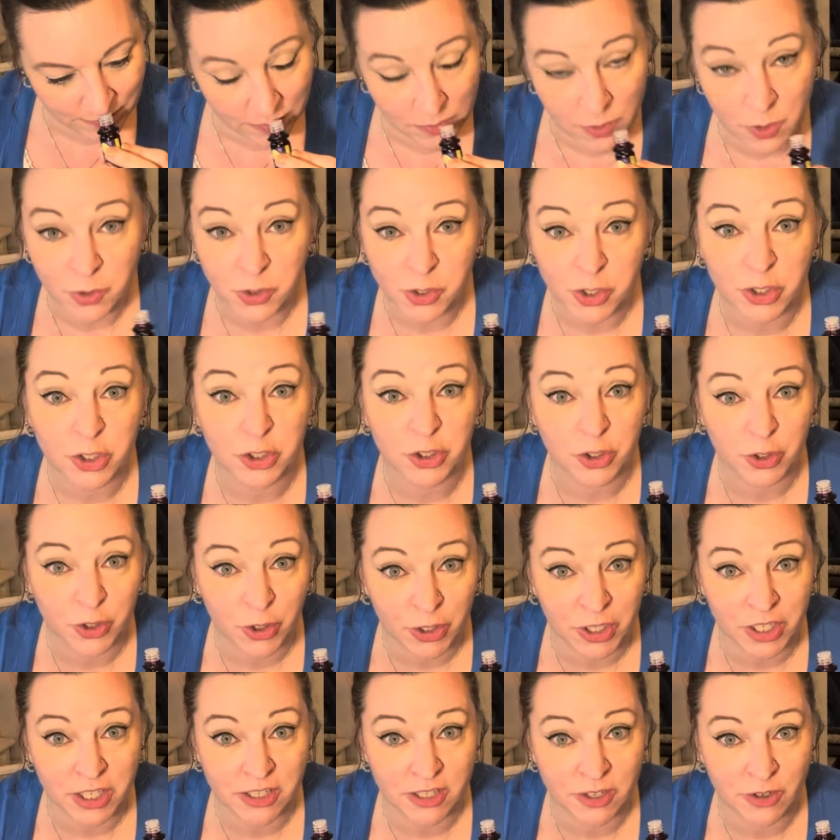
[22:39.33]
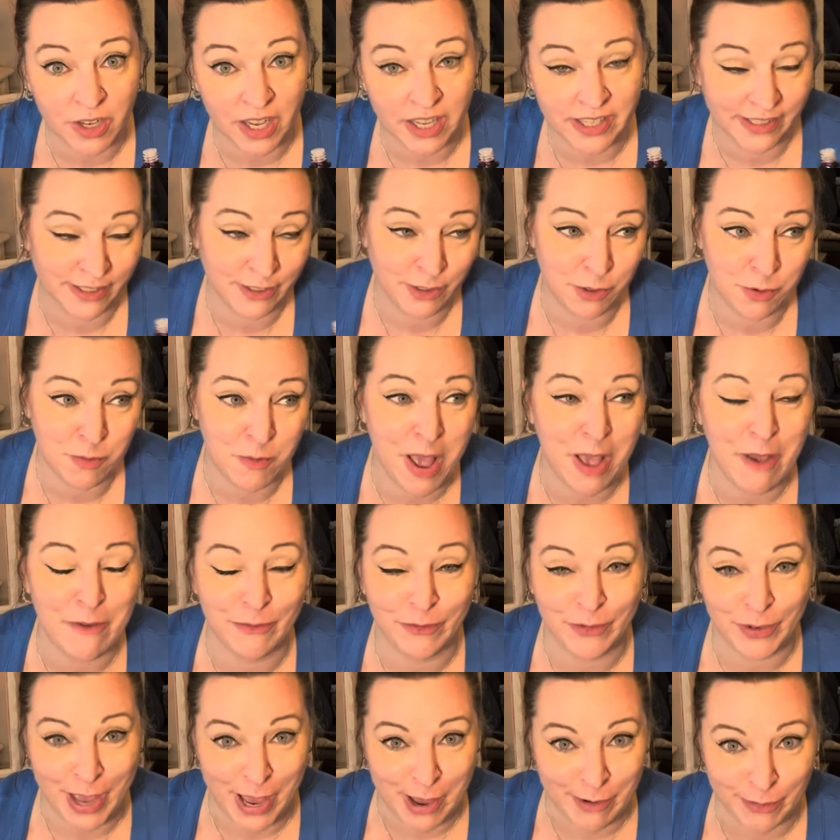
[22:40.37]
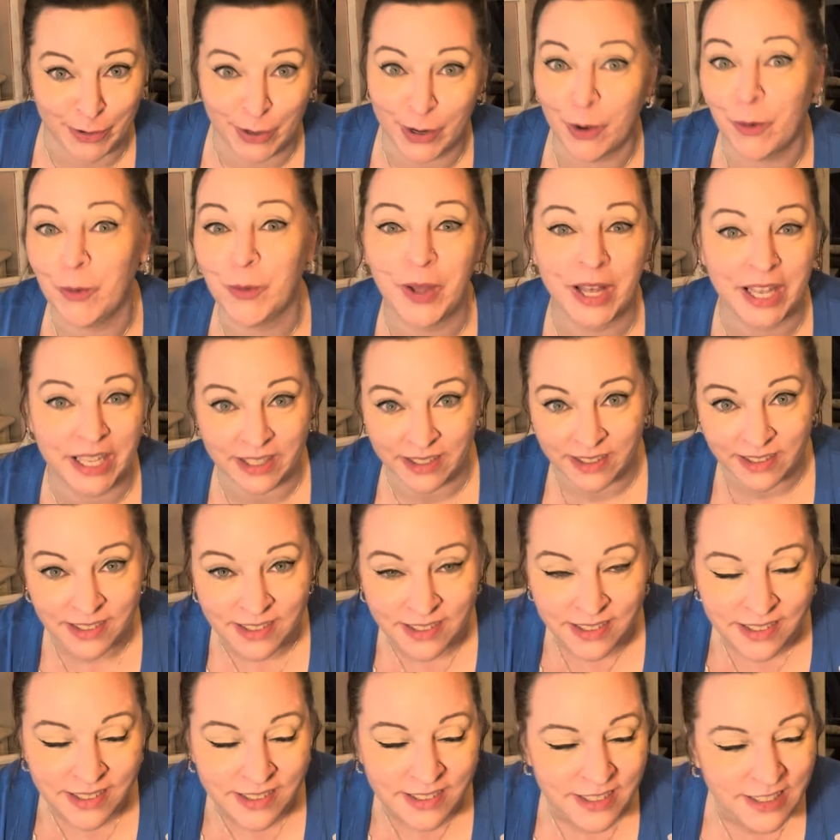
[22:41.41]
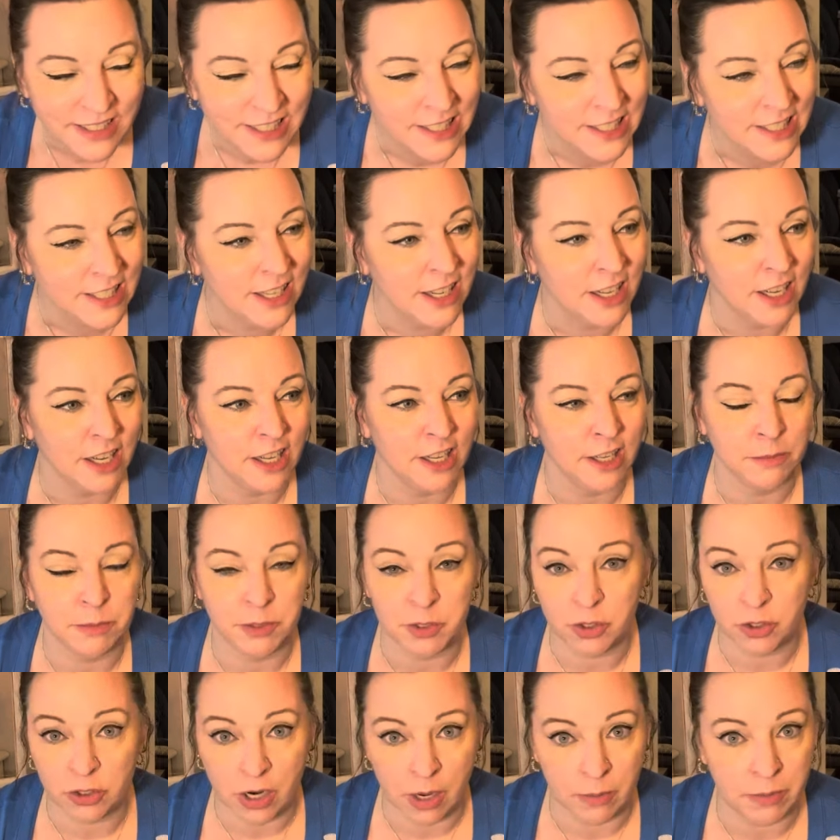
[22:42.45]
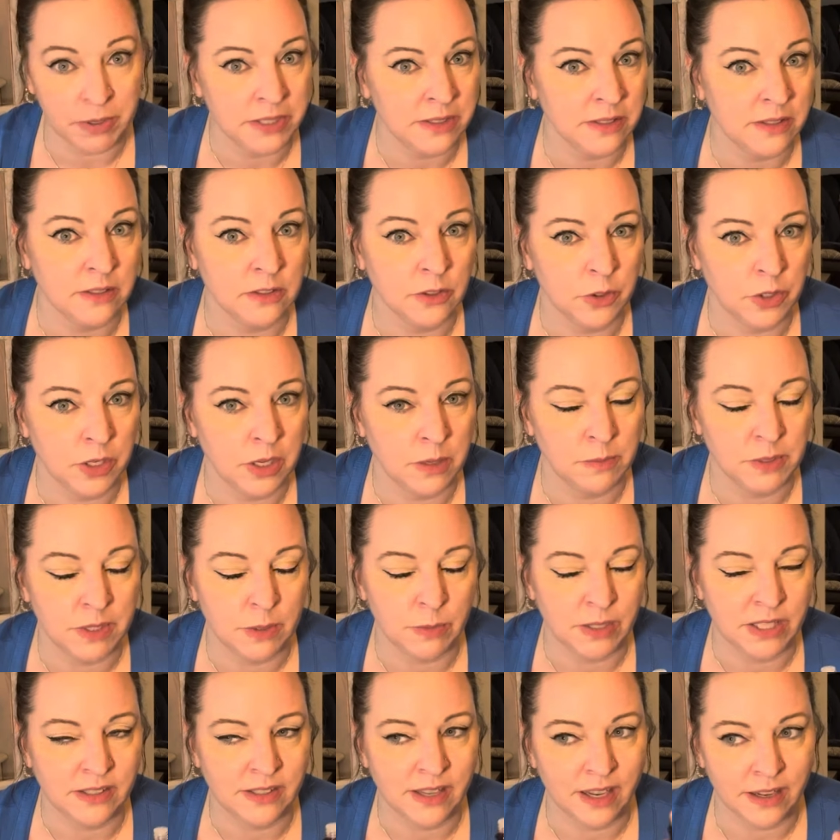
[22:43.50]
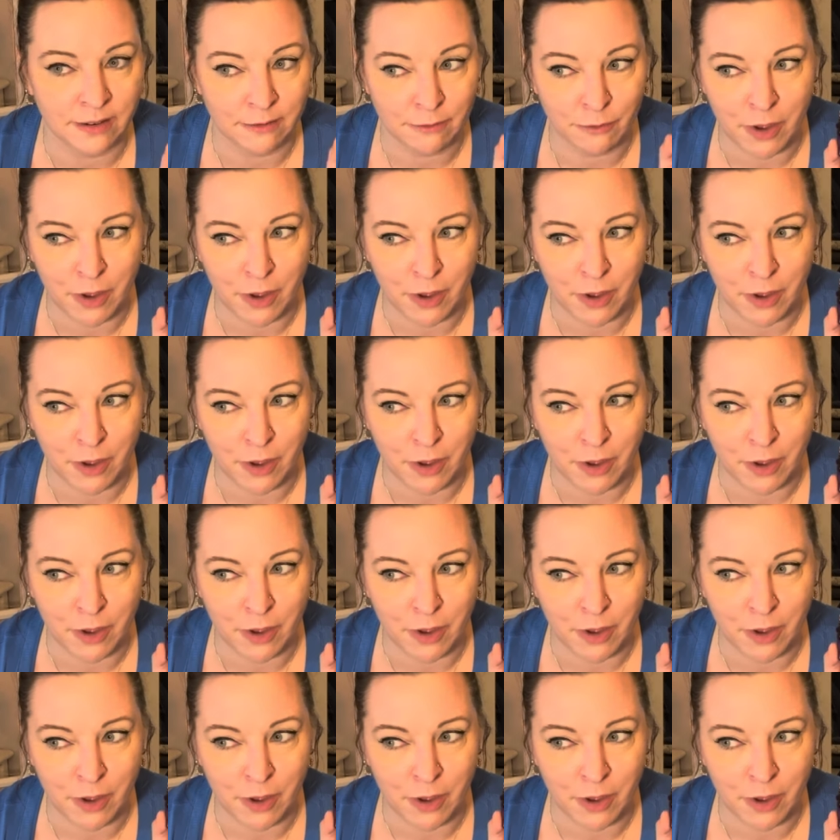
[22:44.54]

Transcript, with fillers: Those are good, you guys. Those are my favorite ones. Um, the strawberries and cream is my second